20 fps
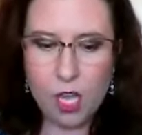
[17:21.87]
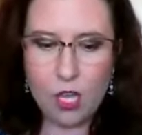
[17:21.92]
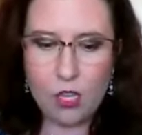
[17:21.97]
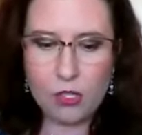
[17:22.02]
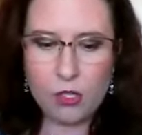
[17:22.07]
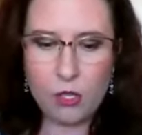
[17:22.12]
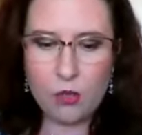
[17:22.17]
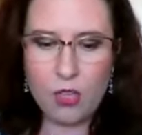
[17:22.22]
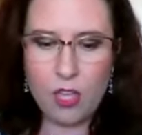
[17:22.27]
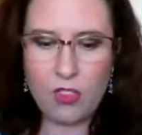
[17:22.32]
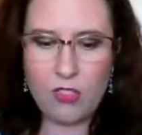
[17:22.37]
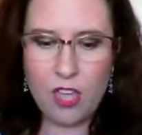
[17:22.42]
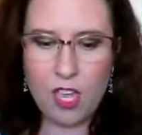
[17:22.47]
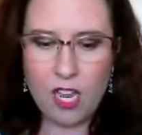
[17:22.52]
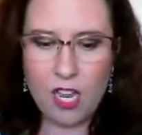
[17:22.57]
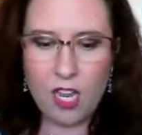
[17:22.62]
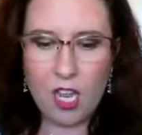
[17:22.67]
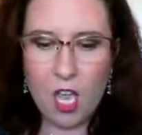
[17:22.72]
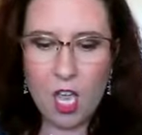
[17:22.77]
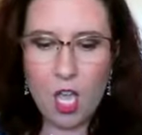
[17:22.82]
so that
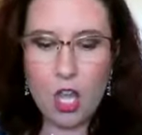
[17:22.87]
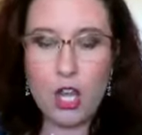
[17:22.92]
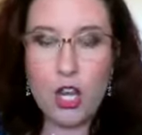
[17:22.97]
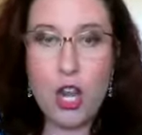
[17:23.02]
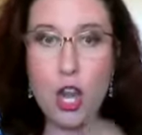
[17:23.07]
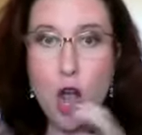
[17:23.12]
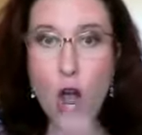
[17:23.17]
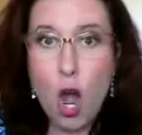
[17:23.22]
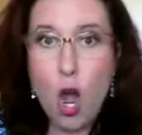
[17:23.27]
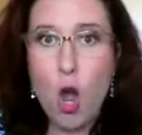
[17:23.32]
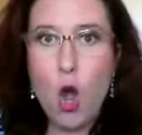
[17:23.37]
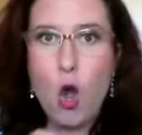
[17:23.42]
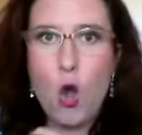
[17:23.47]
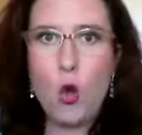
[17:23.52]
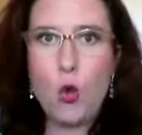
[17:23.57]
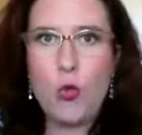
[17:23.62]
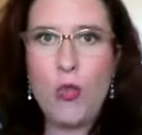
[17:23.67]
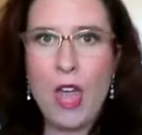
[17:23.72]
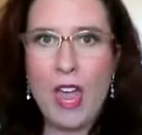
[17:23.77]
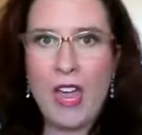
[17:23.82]
they
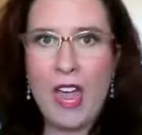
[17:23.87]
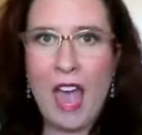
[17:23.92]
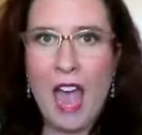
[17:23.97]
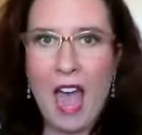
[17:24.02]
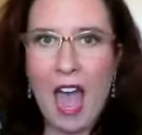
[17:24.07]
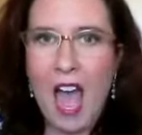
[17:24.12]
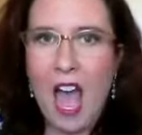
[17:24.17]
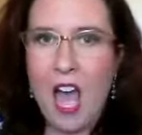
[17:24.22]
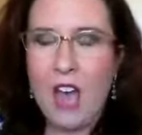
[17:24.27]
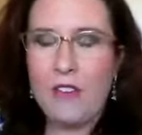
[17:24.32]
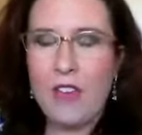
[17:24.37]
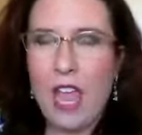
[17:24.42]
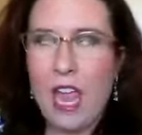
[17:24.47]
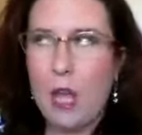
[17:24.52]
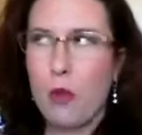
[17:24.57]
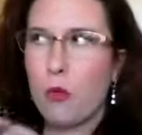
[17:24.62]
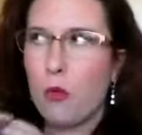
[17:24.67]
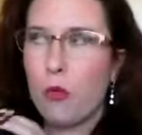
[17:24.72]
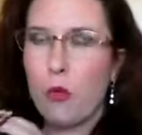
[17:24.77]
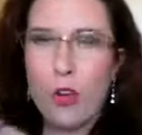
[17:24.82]
know they have
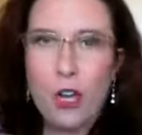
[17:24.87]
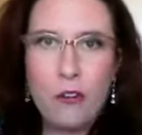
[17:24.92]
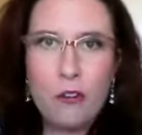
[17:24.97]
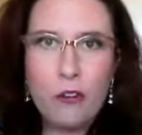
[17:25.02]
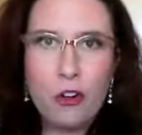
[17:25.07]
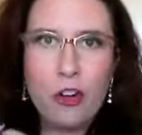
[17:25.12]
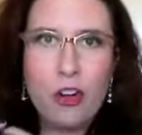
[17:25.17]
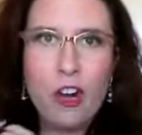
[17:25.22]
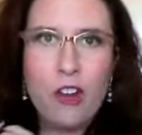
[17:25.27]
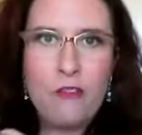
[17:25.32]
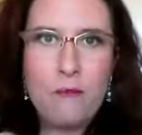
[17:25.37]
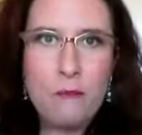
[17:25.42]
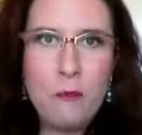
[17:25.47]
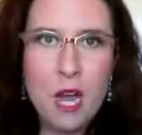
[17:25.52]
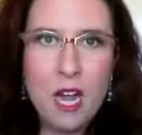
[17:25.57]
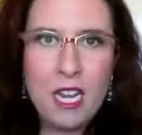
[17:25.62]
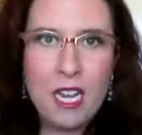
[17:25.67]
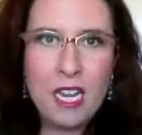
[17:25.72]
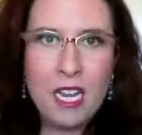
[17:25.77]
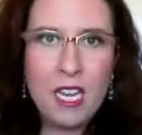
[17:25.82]
a river of
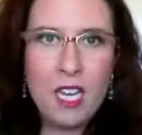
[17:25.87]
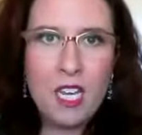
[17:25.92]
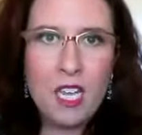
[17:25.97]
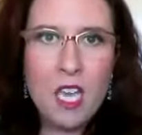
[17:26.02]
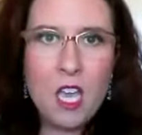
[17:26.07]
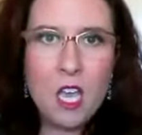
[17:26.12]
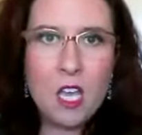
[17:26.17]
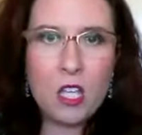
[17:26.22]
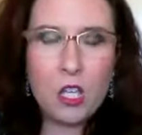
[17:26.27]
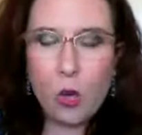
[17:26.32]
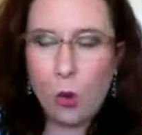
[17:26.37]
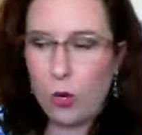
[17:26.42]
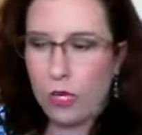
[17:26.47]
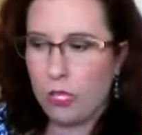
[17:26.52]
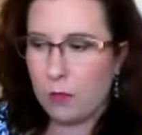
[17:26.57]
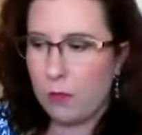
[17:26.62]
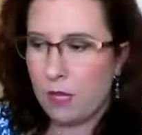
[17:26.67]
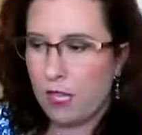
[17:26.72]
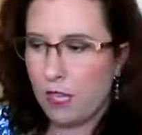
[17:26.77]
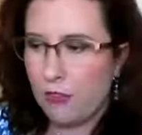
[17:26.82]
money going
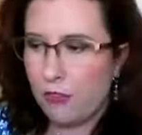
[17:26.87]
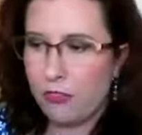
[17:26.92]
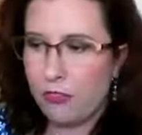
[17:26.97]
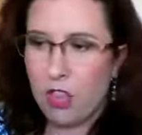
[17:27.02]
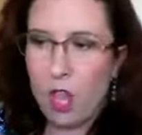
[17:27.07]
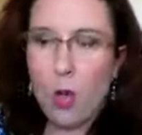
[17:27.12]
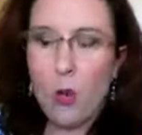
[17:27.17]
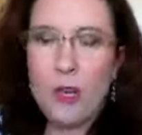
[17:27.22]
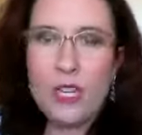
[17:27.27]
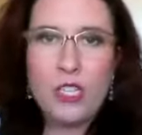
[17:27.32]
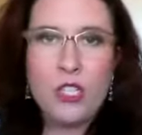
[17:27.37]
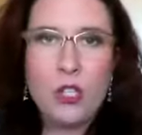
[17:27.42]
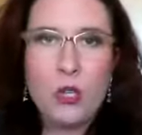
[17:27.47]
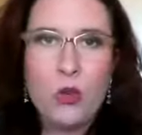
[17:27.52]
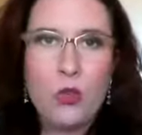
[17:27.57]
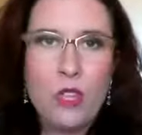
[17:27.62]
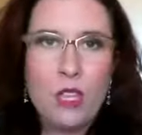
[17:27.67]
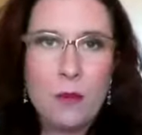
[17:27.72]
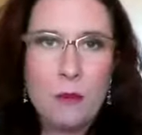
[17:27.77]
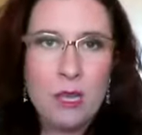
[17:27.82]
to be flowing to
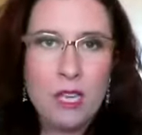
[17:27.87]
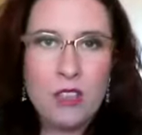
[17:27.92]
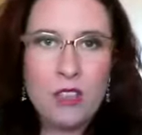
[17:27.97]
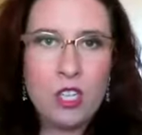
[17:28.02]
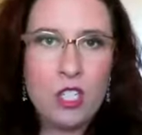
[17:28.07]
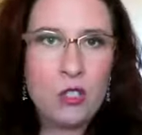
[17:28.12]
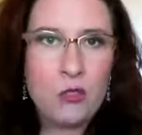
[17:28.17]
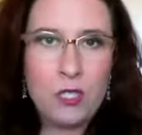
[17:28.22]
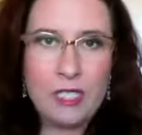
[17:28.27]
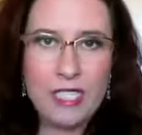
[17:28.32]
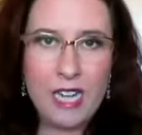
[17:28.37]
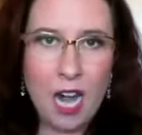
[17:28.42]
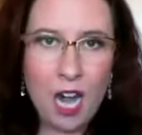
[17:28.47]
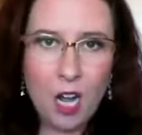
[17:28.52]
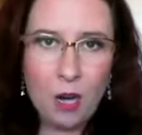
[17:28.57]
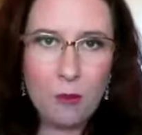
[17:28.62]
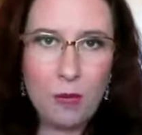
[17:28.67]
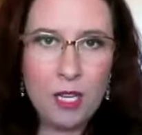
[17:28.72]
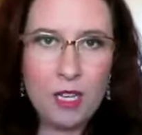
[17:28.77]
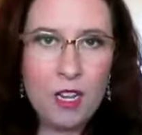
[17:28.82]
them in their
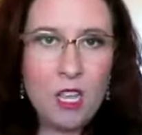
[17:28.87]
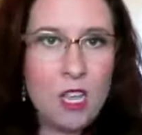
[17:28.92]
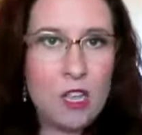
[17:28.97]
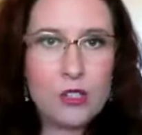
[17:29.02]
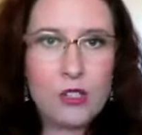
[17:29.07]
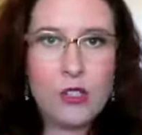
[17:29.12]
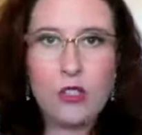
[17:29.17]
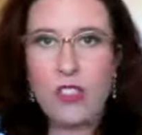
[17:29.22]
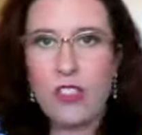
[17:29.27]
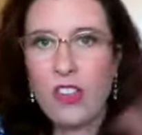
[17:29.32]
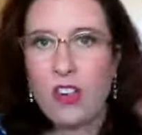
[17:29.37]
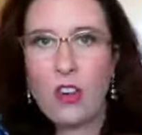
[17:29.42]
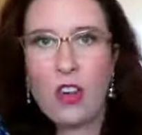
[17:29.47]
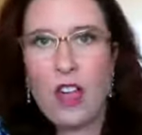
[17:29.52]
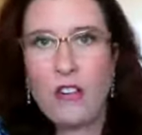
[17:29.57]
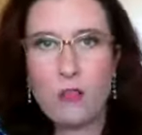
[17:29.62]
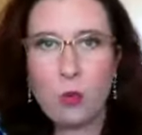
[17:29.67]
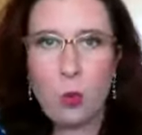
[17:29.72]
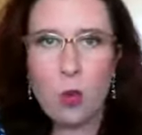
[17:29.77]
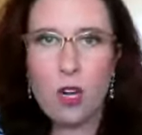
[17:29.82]
retirement so that they don't
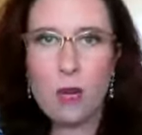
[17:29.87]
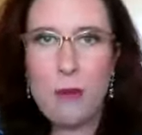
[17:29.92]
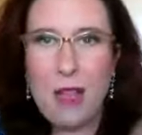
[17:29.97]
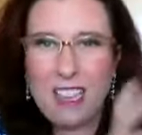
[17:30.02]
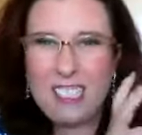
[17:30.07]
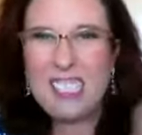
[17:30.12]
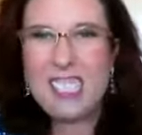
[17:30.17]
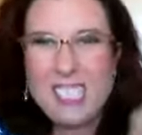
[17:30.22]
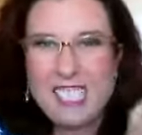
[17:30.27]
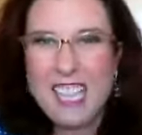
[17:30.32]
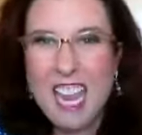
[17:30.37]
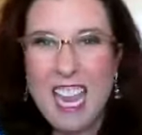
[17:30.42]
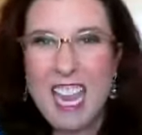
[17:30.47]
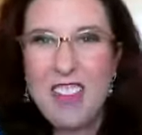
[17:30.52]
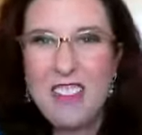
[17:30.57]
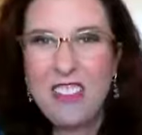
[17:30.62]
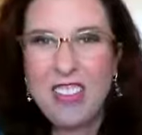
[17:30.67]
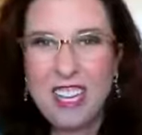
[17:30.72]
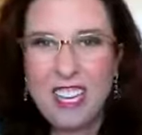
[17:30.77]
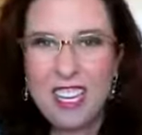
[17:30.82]
have to worry about
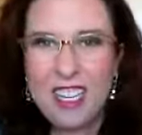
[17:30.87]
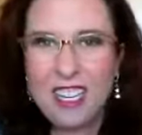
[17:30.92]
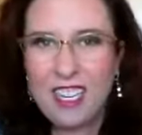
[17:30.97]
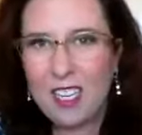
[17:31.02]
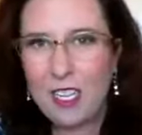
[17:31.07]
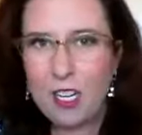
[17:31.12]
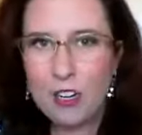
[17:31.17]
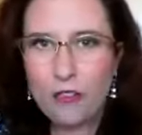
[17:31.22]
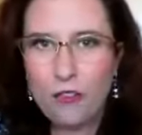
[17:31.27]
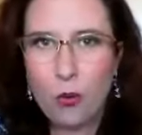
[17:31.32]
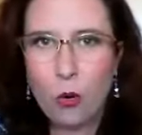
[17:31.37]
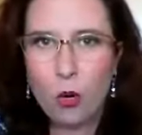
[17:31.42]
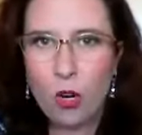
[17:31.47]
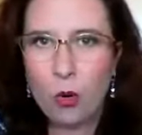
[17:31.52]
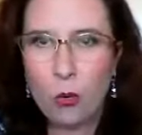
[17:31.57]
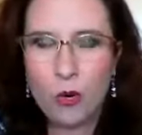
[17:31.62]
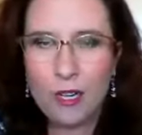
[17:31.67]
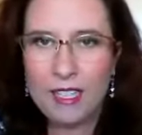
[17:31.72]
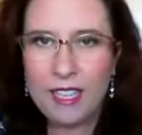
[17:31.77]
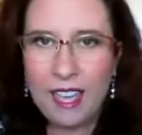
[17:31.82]
saving in a
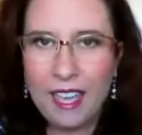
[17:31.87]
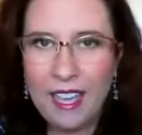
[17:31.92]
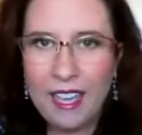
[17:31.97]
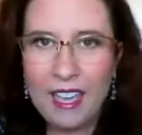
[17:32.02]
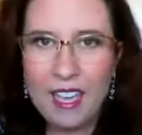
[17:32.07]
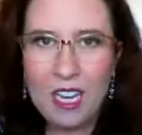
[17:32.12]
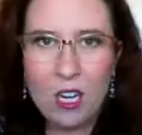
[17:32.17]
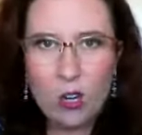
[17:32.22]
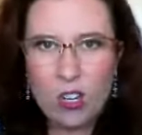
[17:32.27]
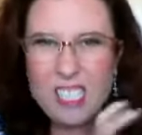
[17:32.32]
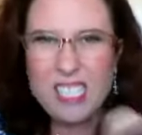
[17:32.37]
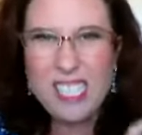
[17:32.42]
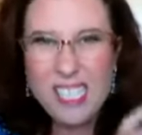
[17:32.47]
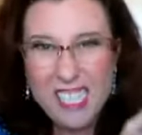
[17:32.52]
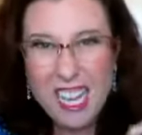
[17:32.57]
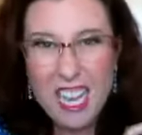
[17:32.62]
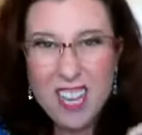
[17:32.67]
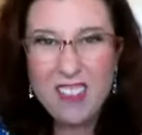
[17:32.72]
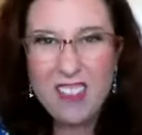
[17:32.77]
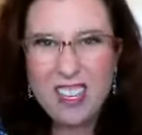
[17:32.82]
401k or a
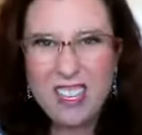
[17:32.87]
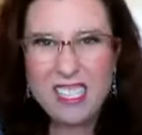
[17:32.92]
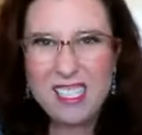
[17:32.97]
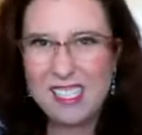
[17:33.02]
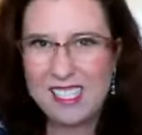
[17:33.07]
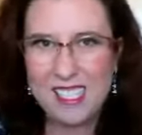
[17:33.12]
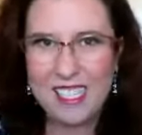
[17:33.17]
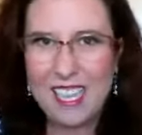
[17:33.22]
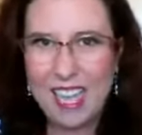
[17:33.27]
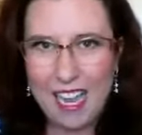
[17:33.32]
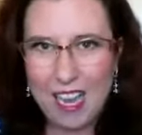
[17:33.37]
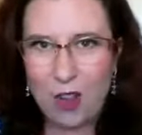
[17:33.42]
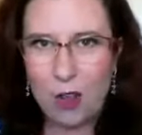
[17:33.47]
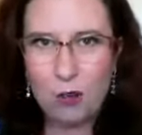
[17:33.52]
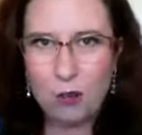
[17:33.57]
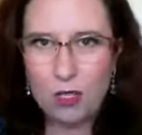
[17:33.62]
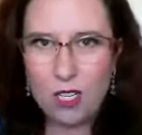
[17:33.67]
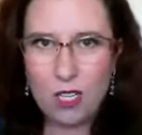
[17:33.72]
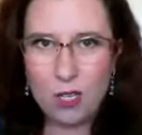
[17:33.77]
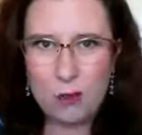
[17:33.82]
savings
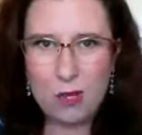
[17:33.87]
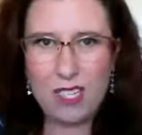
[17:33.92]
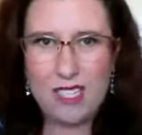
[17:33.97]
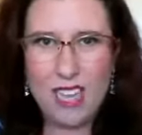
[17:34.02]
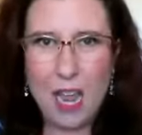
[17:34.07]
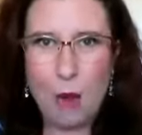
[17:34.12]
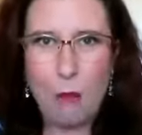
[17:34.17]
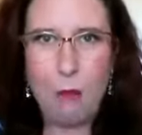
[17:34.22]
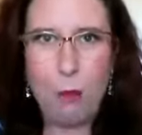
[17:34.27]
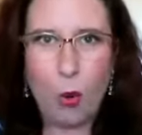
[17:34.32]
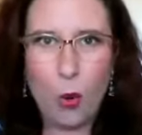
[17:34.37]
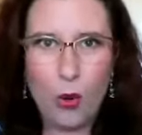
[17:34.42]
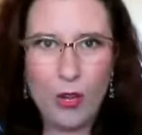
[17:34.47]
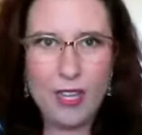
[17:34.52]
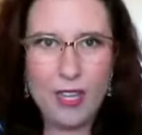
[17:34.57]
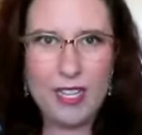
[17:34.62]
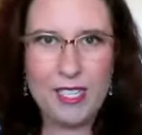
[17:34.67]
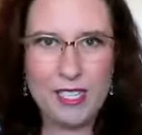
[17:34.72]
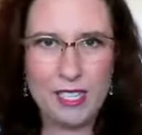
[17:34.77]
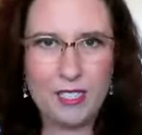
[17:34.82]
account because how
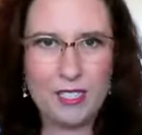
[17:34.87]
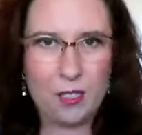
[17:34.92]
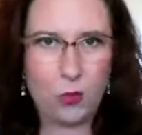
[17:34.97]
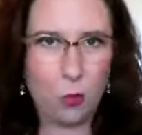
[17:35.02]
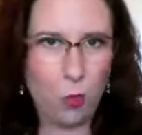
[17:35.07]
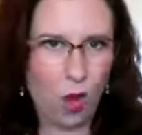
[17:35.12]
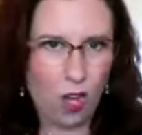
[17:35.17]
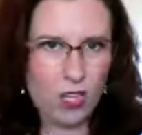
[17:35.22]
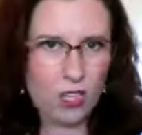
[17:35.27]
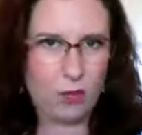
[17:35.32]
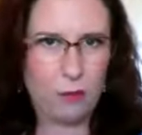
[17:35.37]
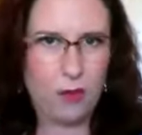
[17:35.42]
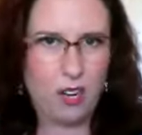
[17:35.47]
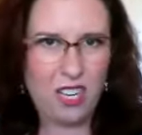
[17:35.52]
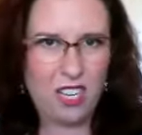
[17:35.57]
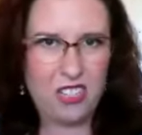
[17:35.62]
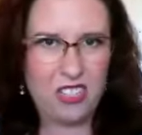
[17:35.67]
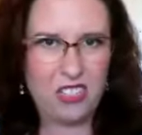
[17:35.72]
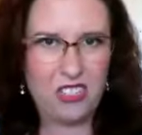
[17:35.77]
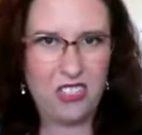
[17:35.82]
boring is it to watch your
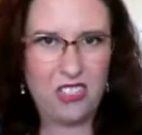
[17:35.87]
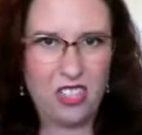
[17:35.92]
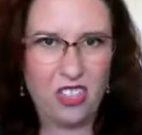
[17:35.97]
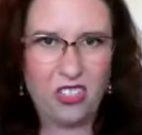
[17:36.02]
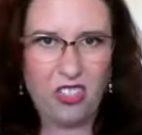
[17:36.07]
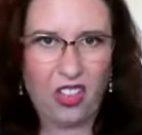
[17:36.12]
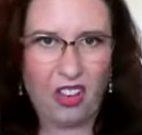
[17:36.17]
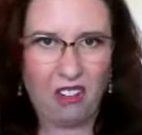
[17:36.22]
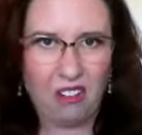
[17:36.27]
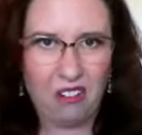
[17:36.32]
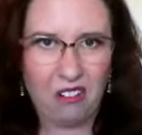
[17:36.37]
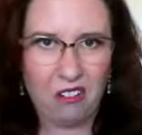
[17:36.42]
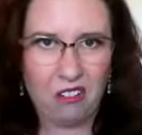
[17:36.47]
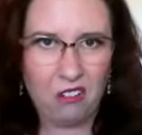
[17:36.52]
money just sit there?